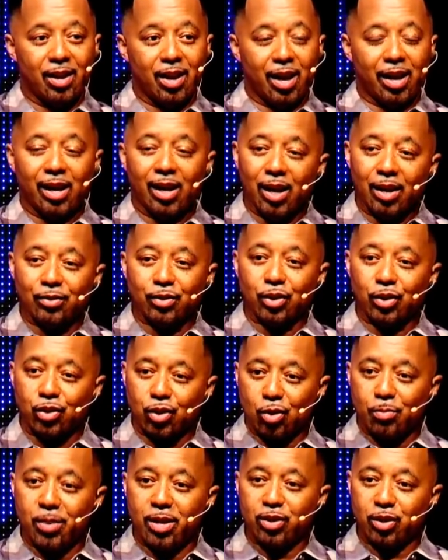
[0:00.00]
And He loves us
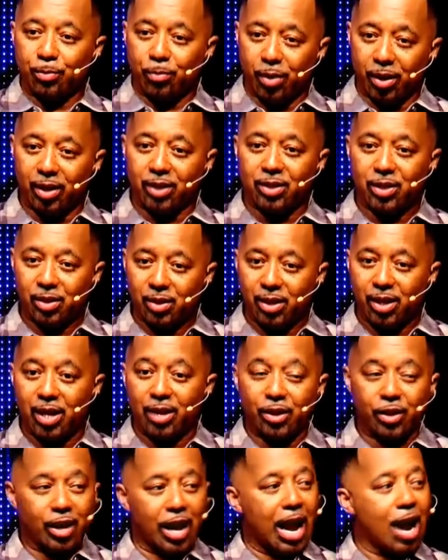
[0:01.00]
so much to bring us here
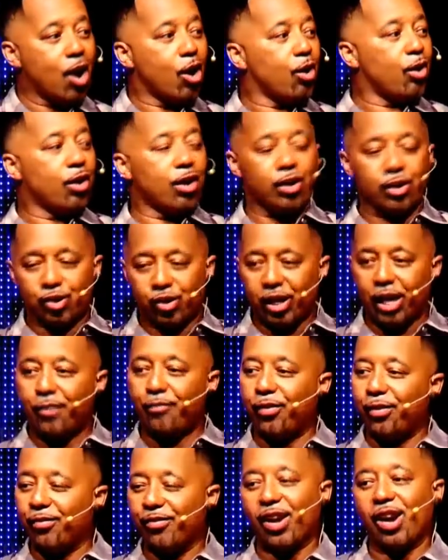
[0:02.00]
together to our
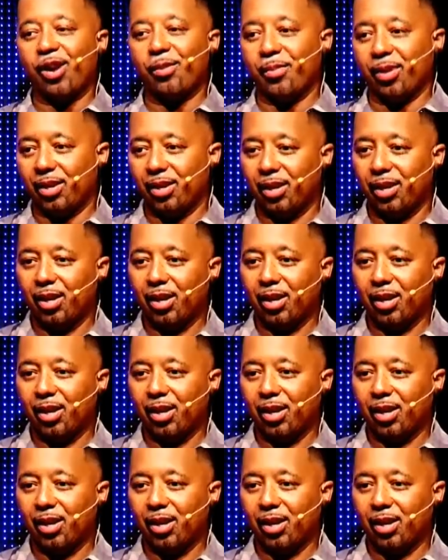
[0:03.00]
safe environment